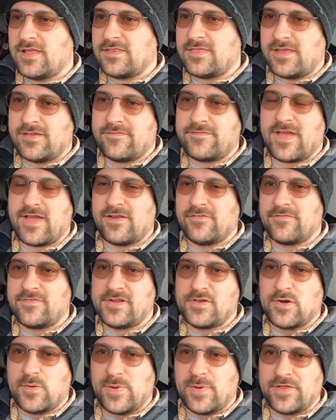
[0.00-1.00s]
I've got a
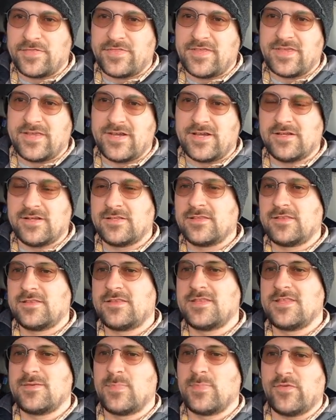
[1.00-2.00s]
video about the
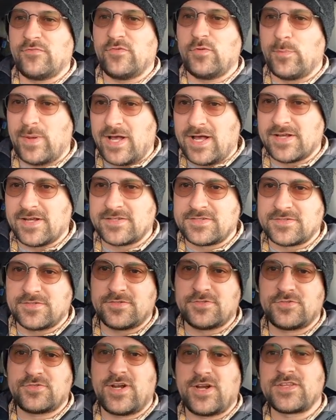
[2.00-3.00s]
bevel box
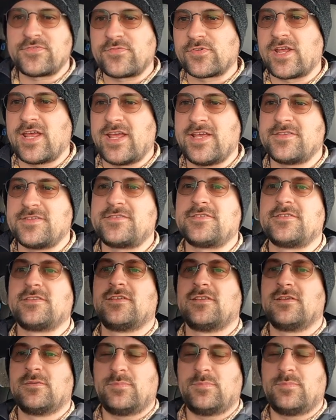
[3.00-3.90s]
or transfer case